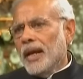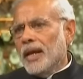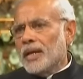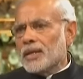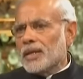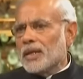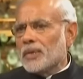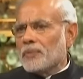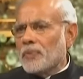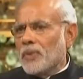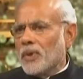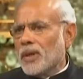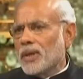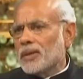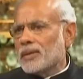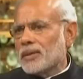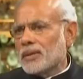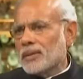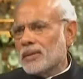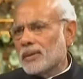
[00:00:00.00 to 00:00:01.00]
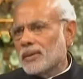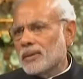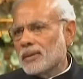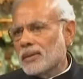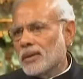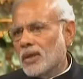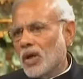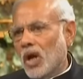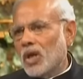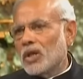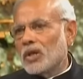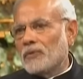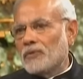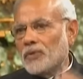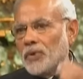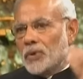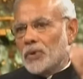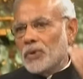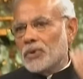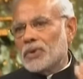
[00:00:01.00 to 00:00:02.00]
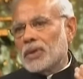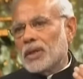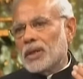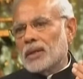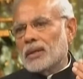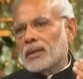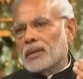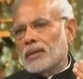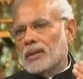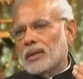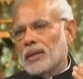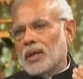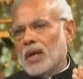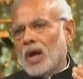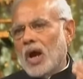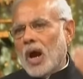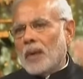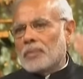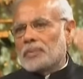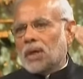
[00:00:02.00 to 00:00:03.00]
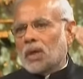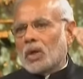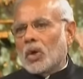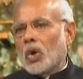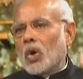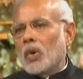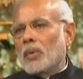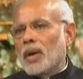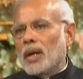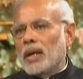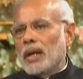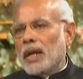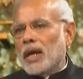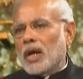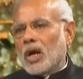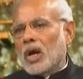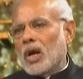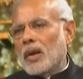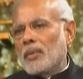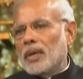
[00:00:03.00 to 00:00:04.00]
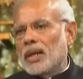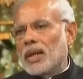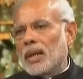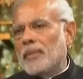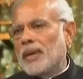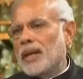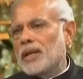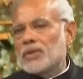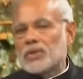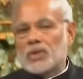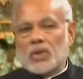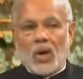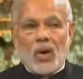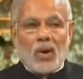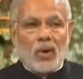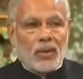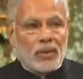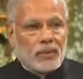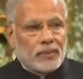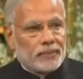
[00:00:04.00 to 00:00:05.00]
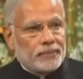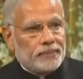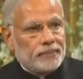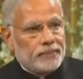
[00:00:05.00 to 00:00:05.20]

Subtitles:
Its influence on the future of the global economy remains strong.